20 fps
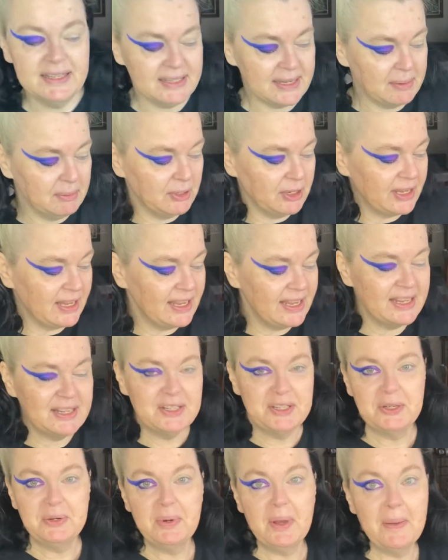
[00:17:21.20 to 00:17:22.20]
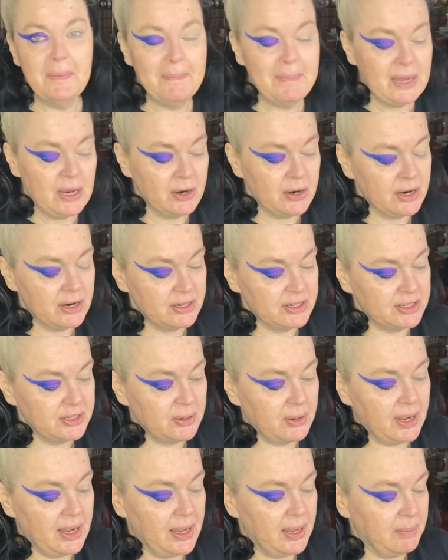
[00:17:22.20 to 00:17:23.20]
I'm looking into a mirror, so I
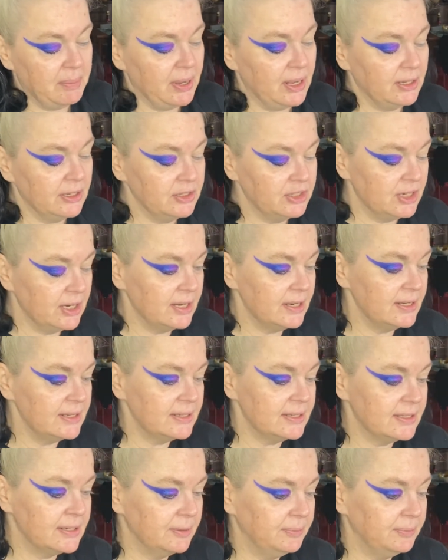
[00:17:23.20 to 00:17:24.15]
apologize.